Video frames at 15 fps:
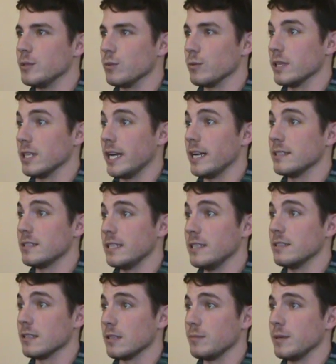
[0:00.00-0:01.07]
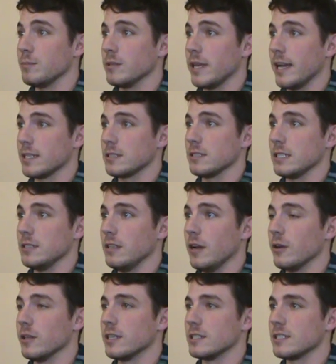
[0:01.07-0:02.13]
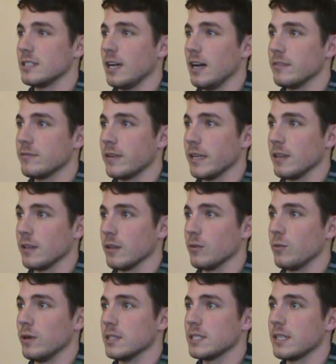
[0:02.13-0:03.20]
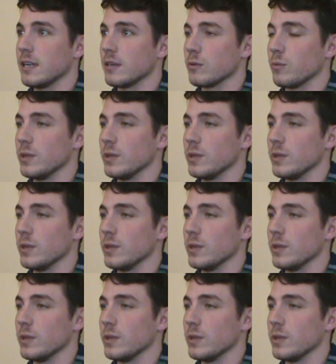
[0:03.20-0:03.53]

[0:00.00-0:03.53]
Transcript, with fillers: you realize these are the people that actually know their stuff and they're the ones that are